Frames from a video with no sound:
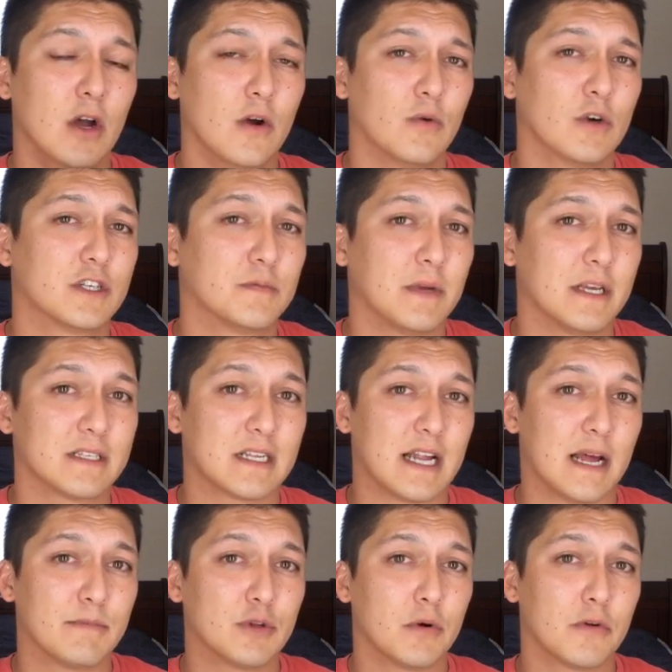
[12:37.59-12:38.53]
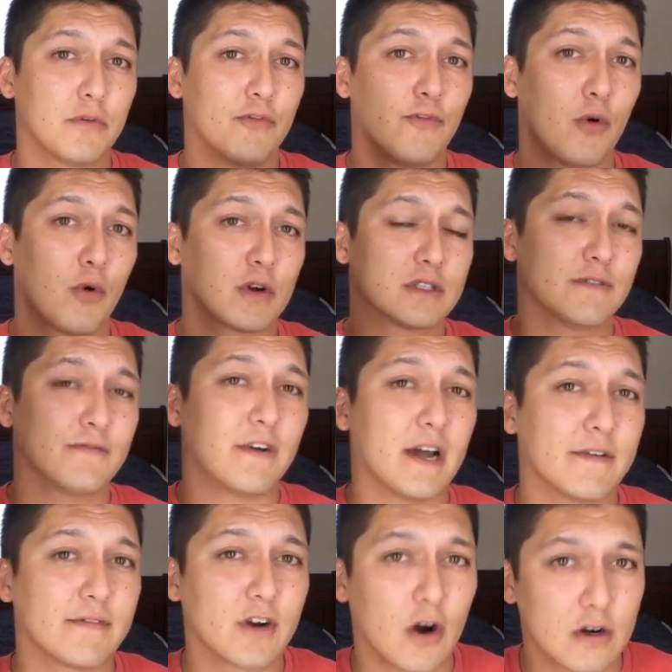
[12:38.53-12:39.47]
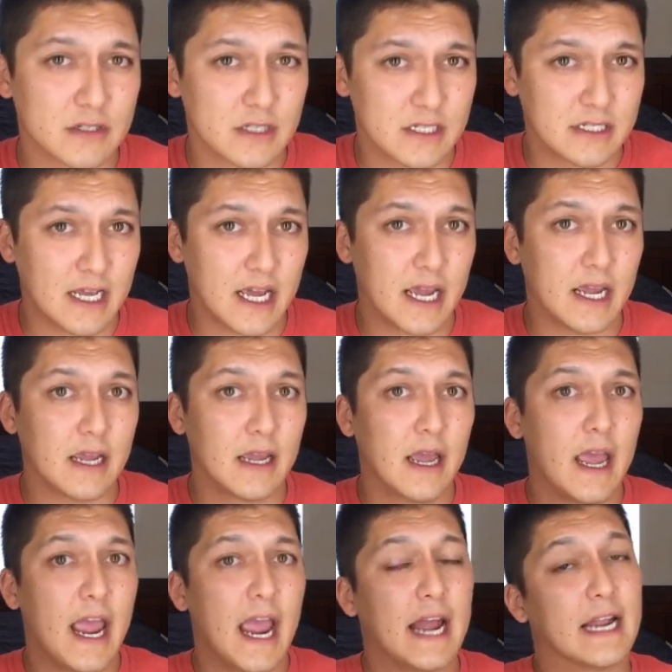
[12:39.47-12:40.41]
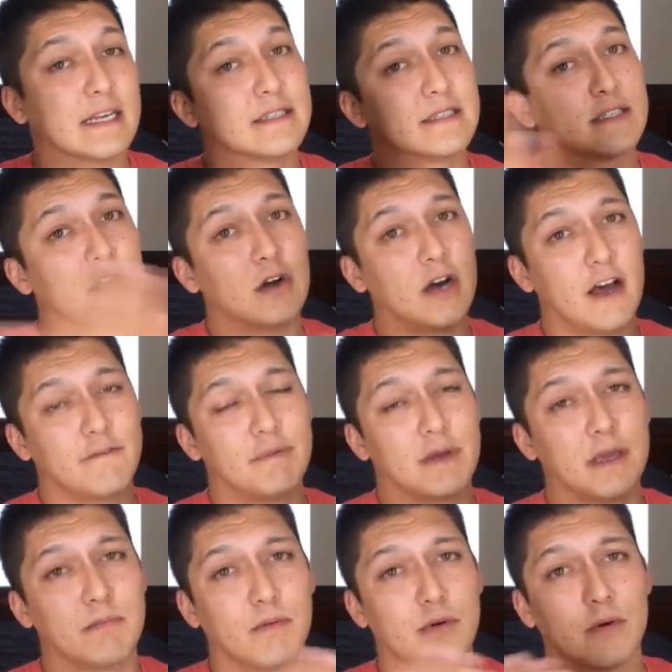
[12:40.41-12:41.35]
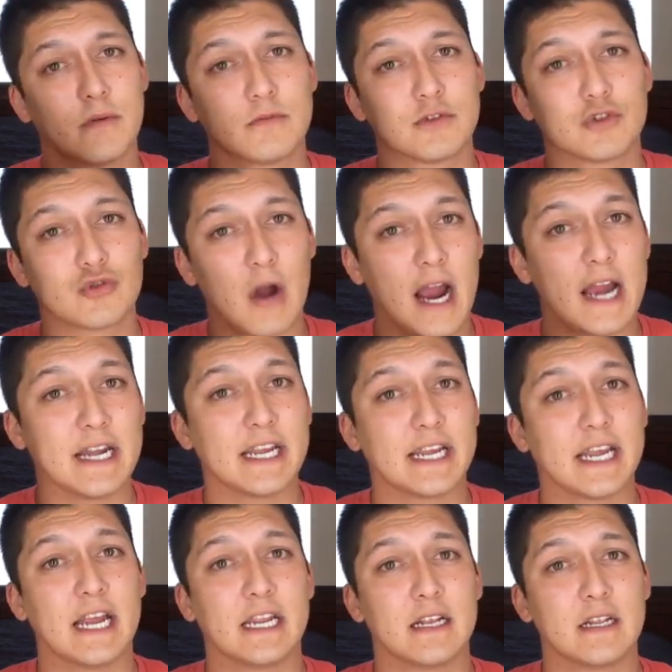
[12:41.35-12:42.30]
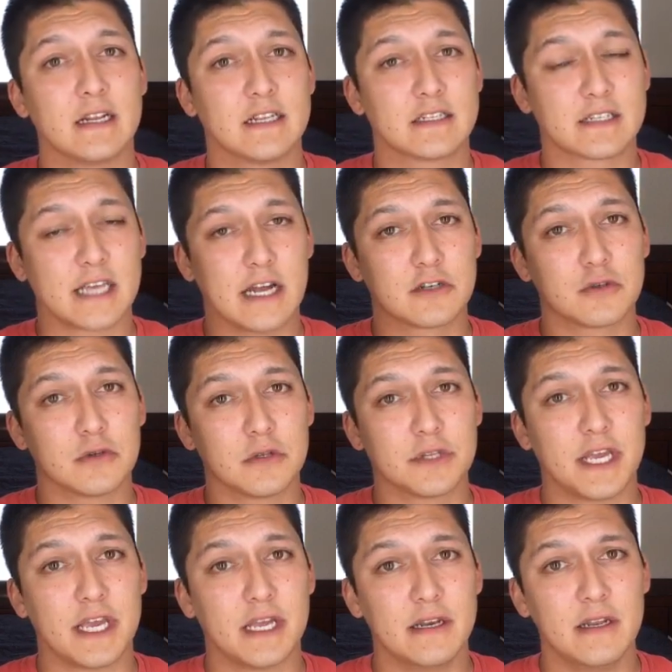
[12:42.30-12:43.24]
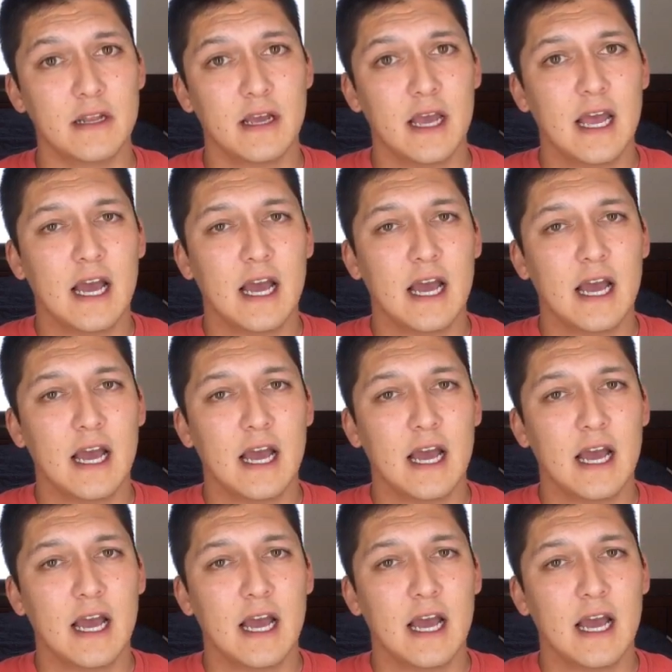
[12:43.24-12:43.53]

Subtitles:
which means that I'm doing 4 to 5 cars a day and I still have people trying to get in and scheduled in,